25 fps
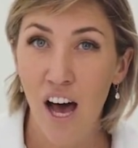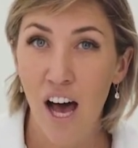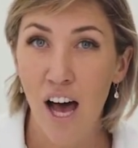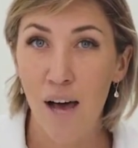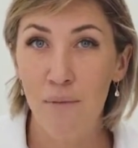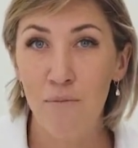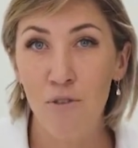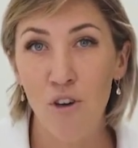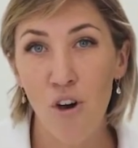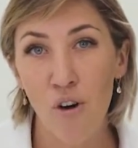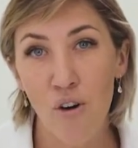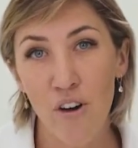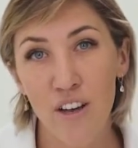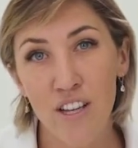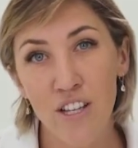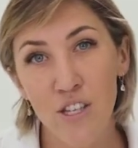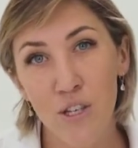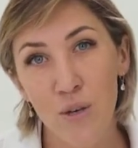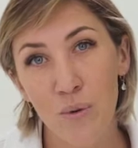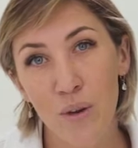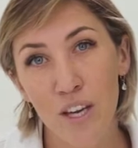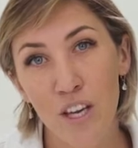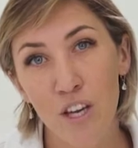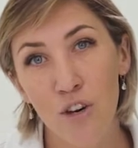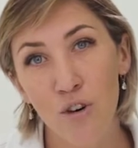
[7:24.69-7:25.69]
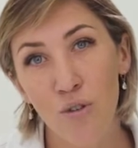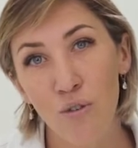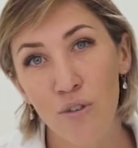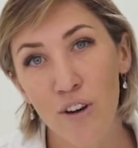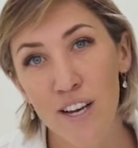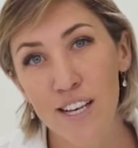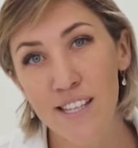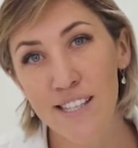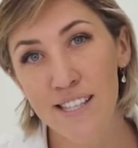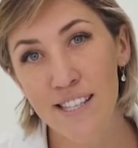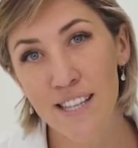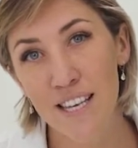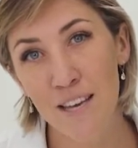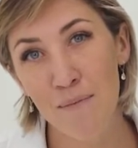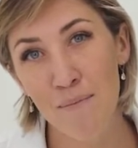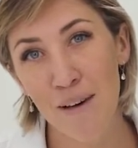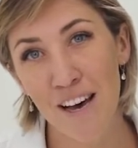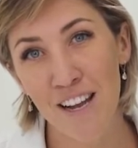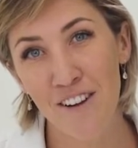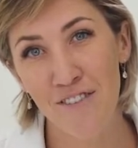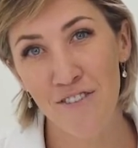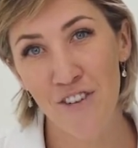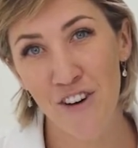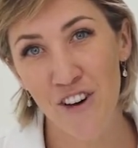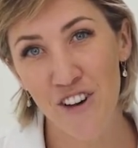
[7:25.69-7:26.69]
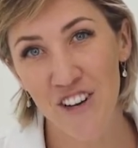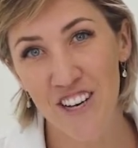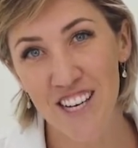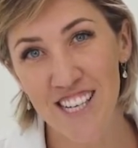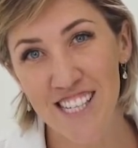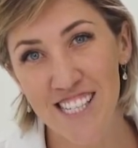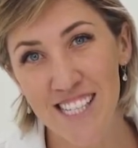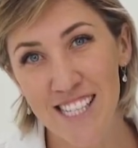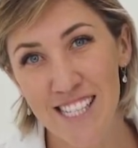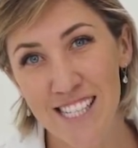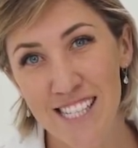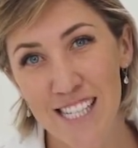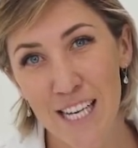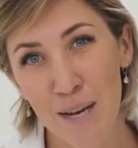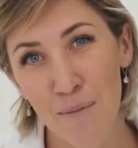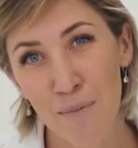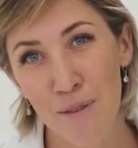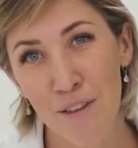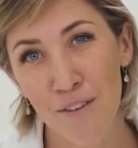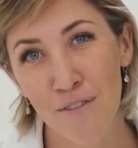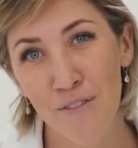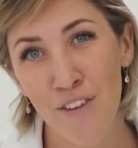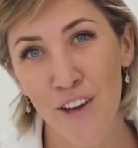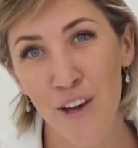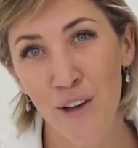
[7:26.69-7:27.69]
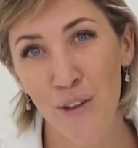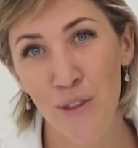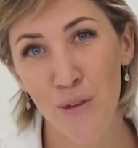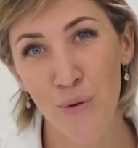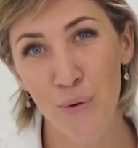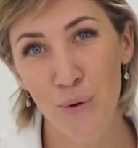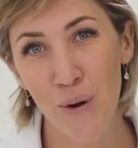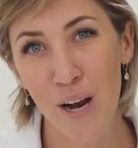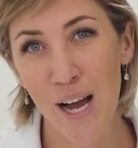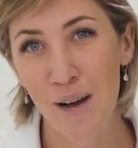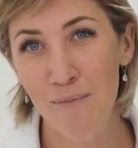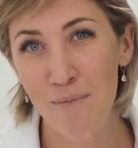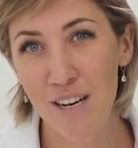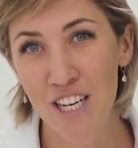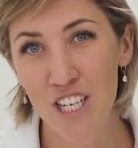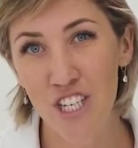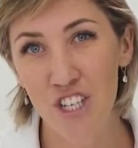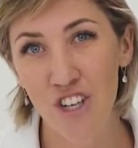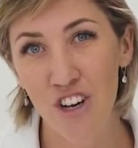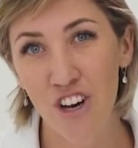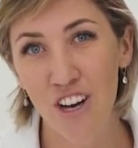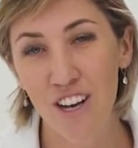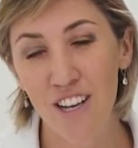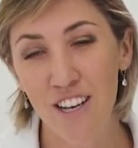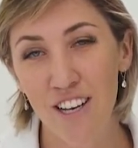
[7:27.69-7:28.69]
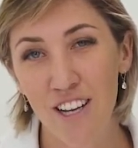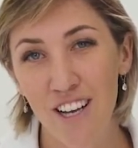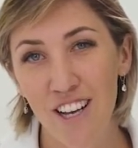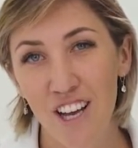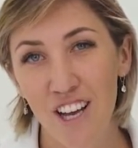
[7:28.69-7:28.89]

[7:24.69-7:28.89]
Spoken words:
I'm going to increase the amount of focus and depth of field throughout my shot,